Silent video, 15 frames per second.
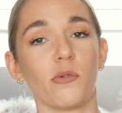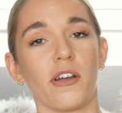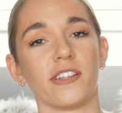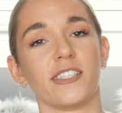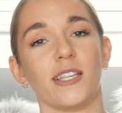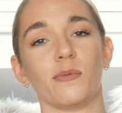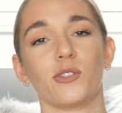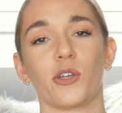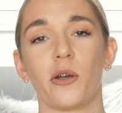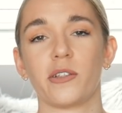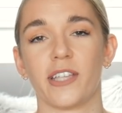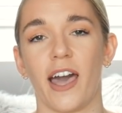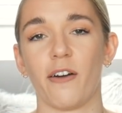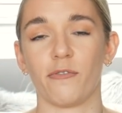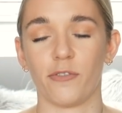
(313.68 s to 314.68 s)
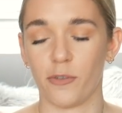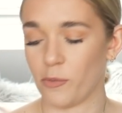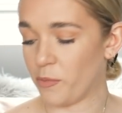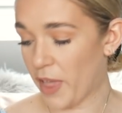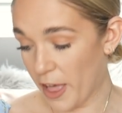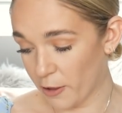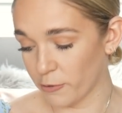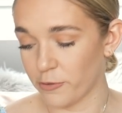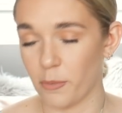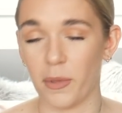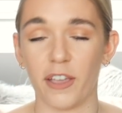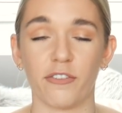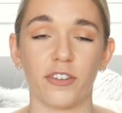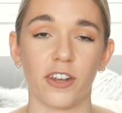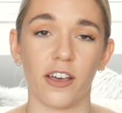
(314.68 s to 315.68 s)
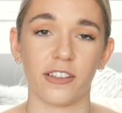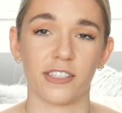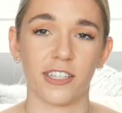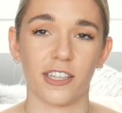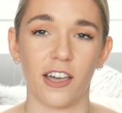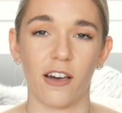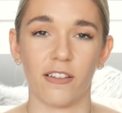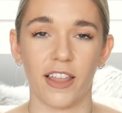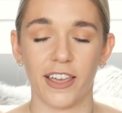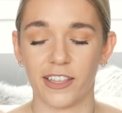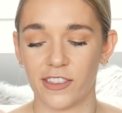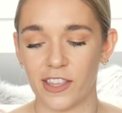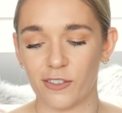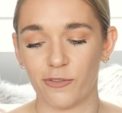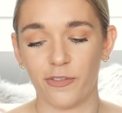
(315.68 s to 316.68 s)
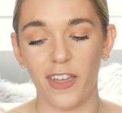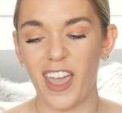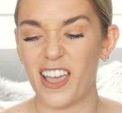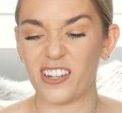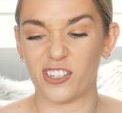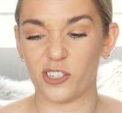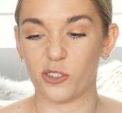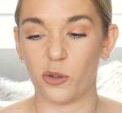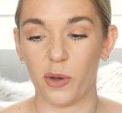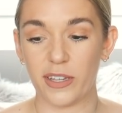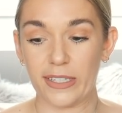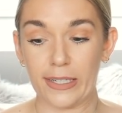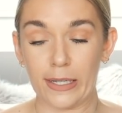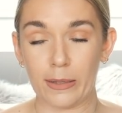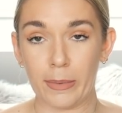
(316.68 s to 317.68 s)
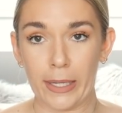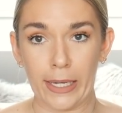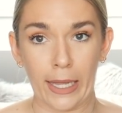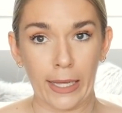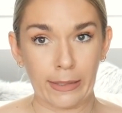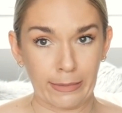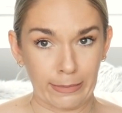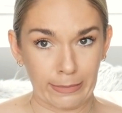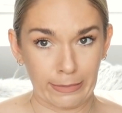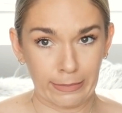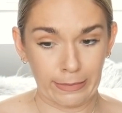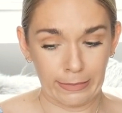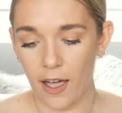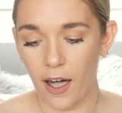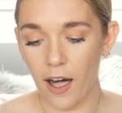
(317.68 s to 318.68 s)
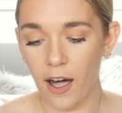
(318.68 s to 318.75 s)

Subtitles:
where it seems to go downhill for me for Nasty Girl. Like, the fit is just always a little bit like, oh.